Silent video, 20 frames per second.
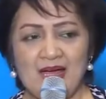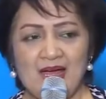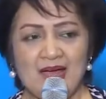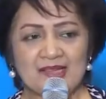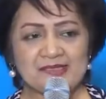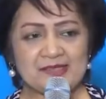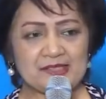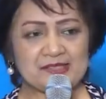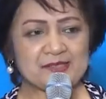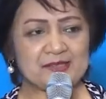A
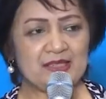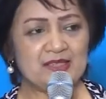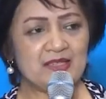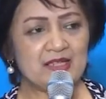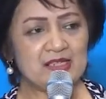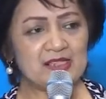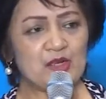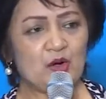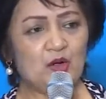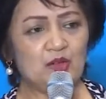
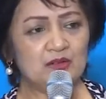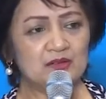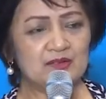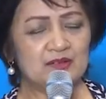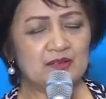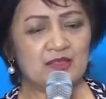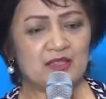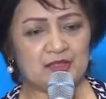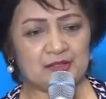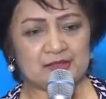
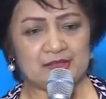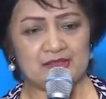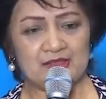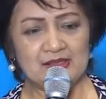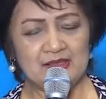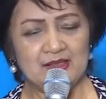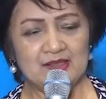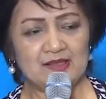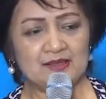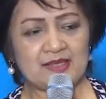16-year-old
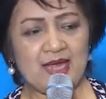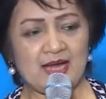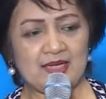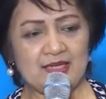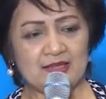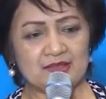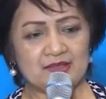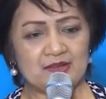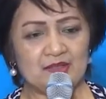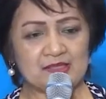girl
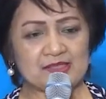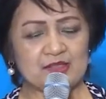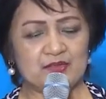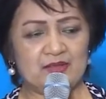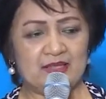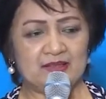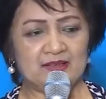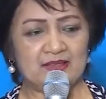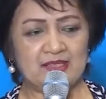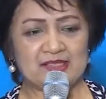diagnosed
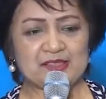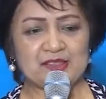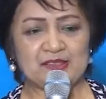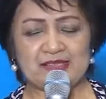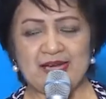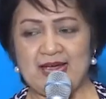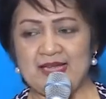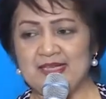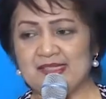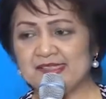with
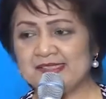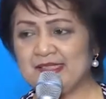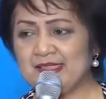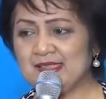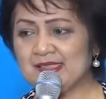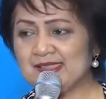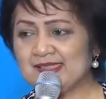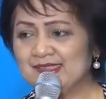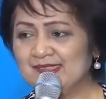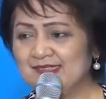
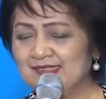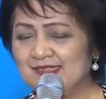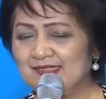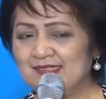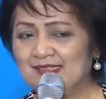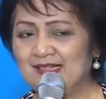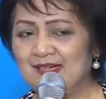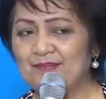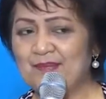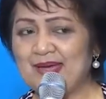psoriasis.
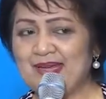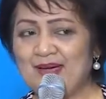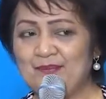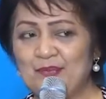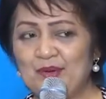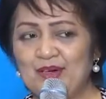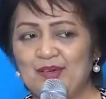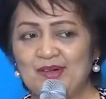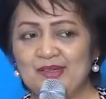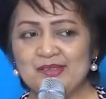My
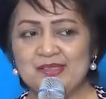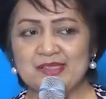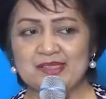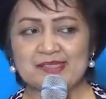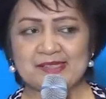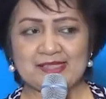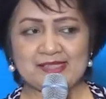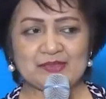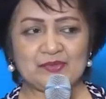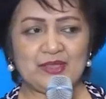
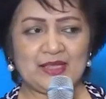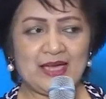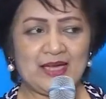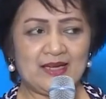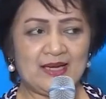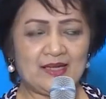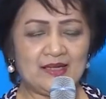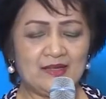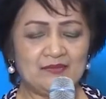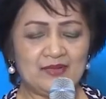apologies as we
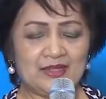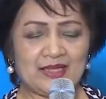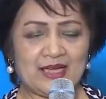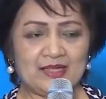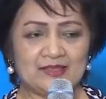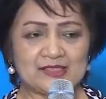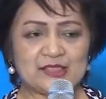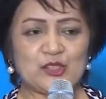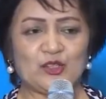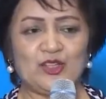
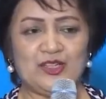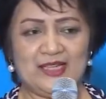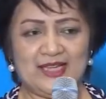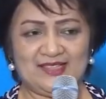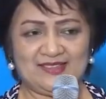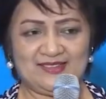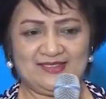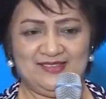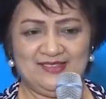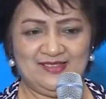can't show
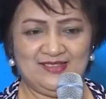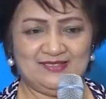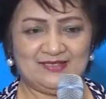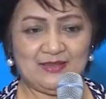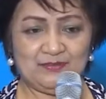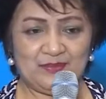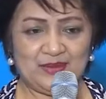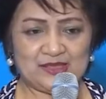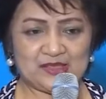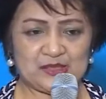yet the
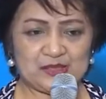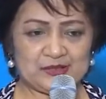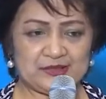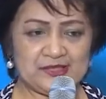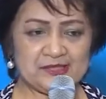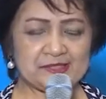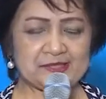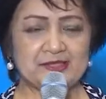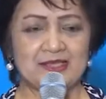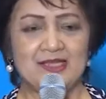
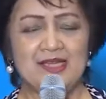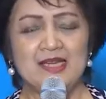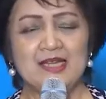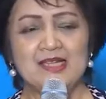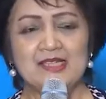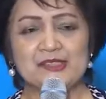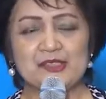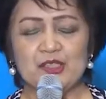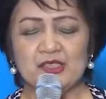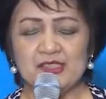pictures.
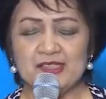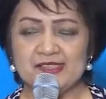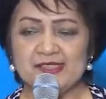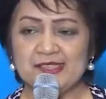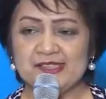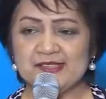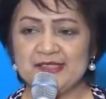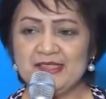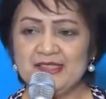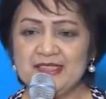So
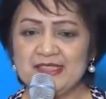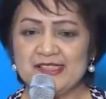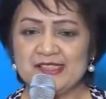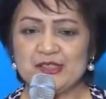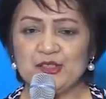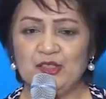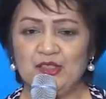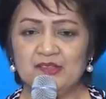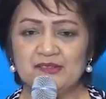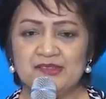16 years
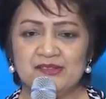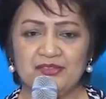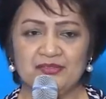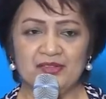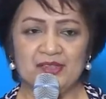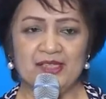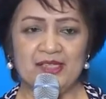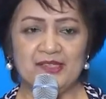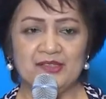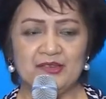old,
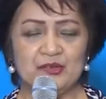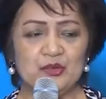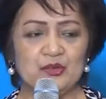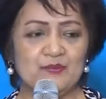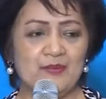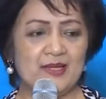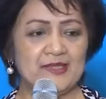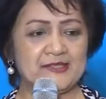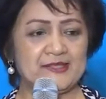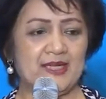referred to
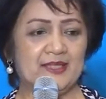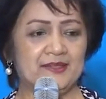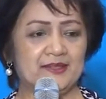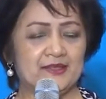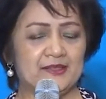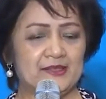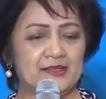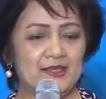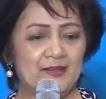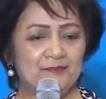my
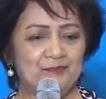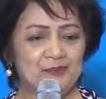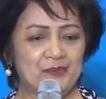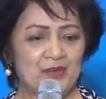center.